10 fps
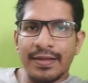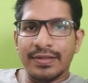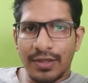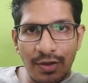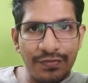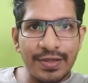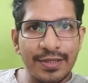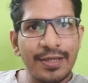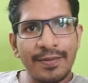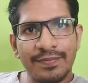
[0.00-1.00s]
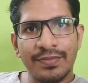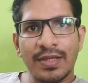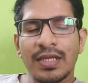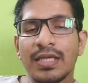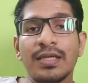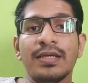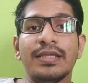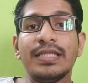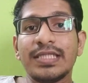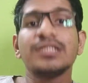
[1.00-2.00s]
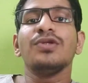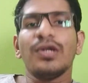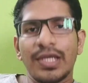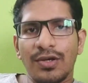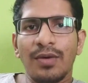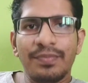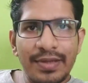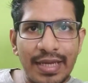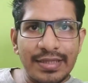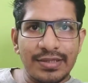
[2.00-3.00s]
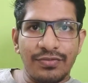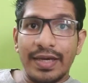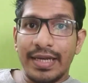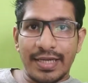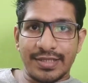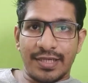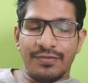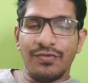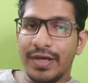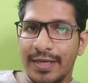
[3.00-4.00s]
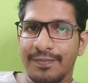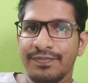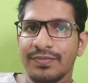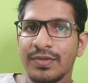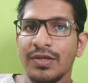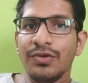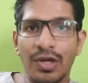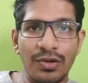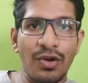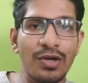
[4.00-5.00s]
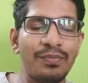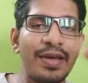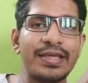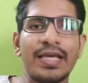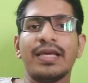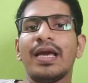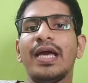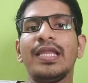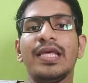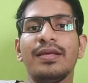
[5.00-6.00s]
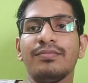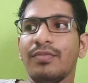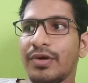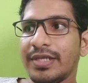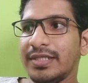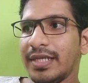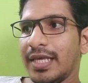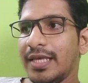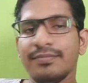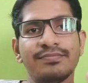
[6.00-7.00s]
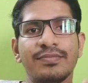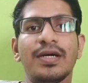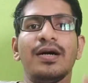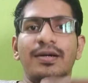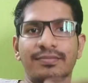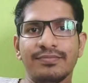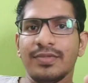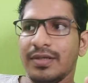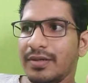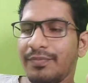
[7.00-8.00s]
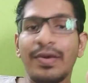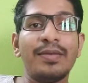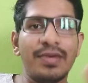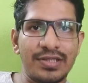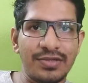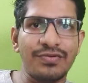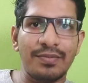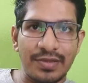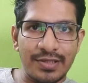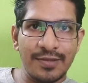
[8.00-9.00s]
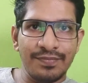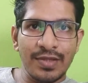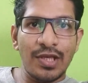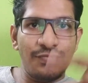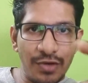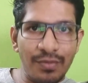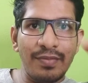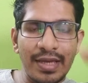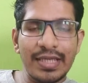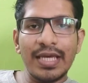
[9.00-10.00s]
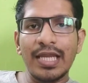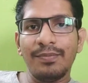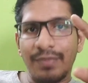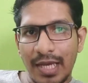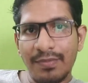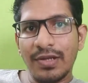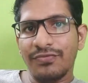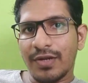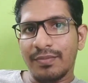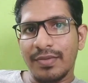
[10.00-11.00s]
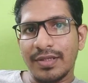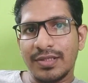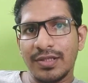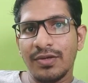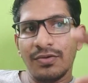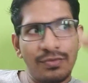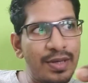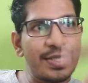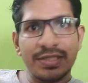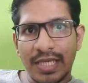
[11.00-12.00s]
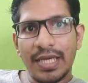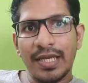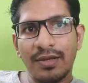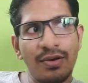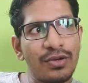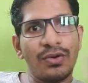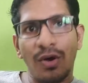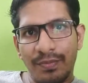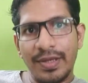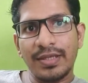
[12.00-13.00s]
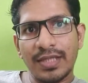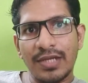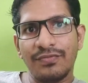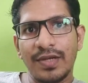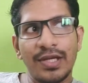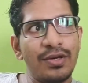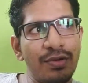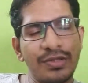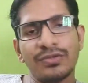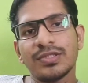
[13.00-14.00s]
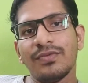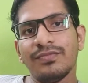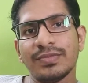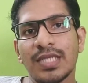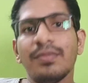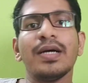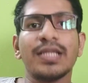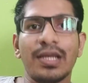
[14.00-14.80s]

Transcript: Think of it. This is not a copyright violation. Why? You are not making any monetary payment from it. If you are making any payment from it by sharing or copying that video into some other